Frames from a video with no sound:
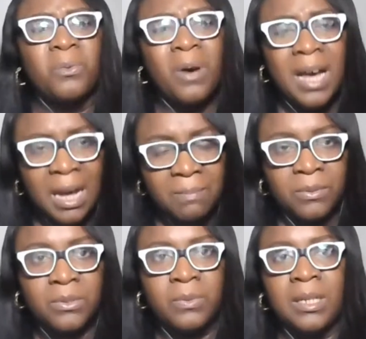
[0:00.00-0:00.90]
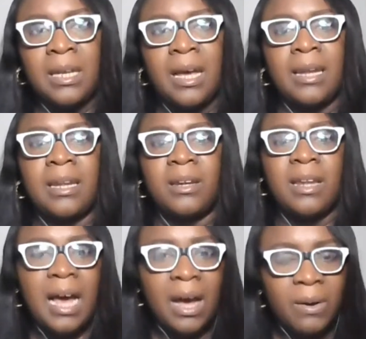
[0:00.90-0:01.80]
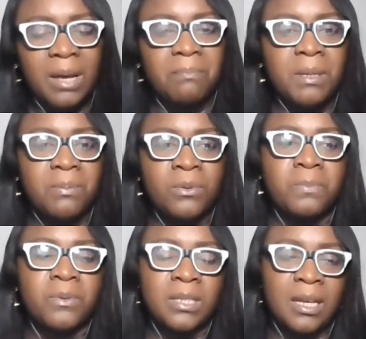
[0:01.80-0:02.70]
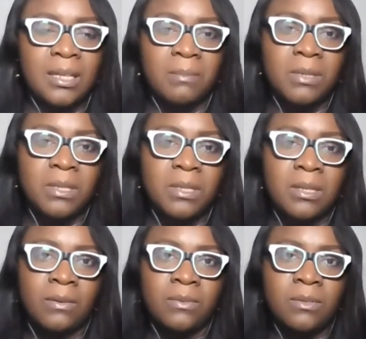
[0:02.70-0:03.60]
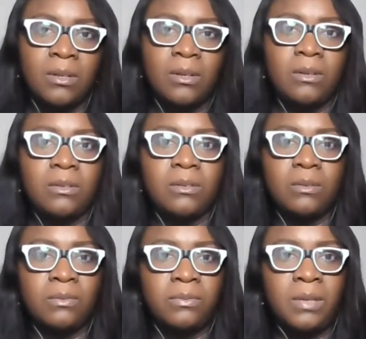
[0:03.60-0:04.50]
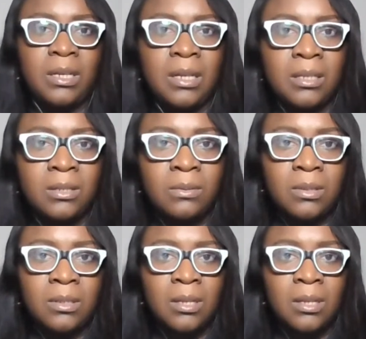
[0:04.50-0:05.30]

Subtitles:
what happened really, and then how can people protect themselves? So, Faye, let's do it.